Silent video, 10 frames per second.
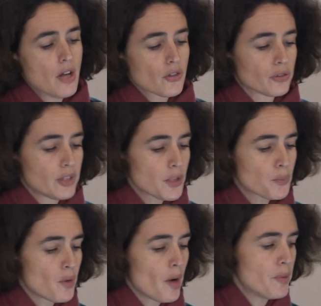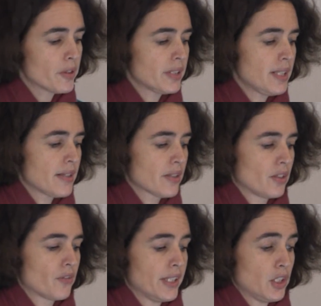So this property is
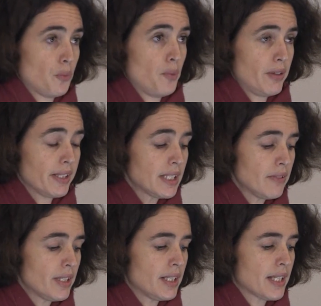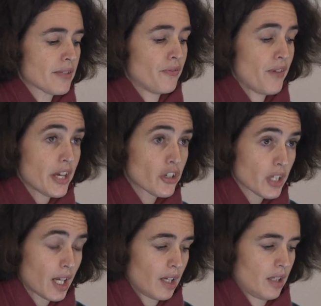already operative in its
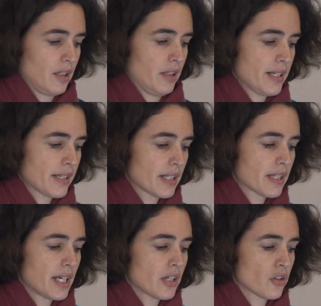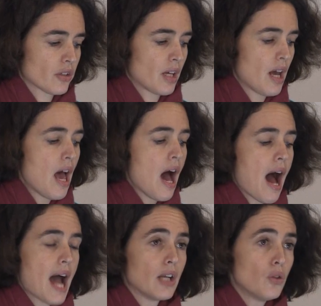facial instantiation.
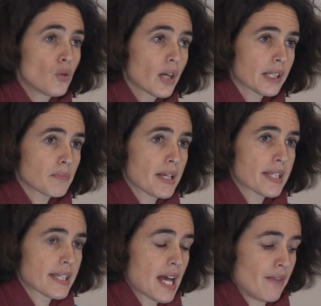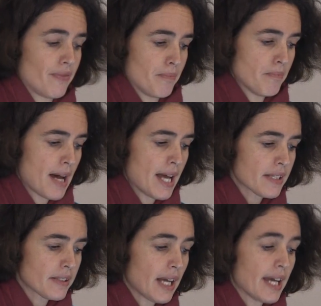I look at myself
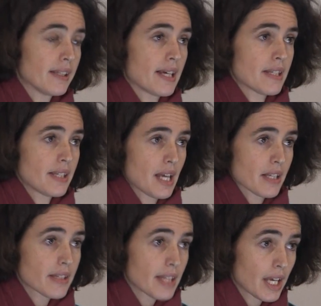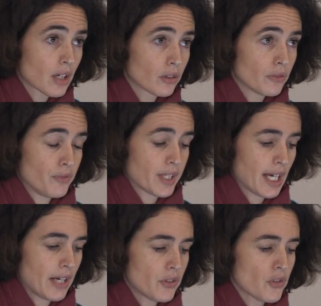masked and I see a second
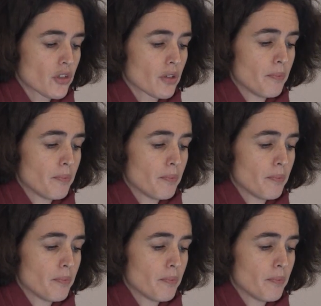vicarious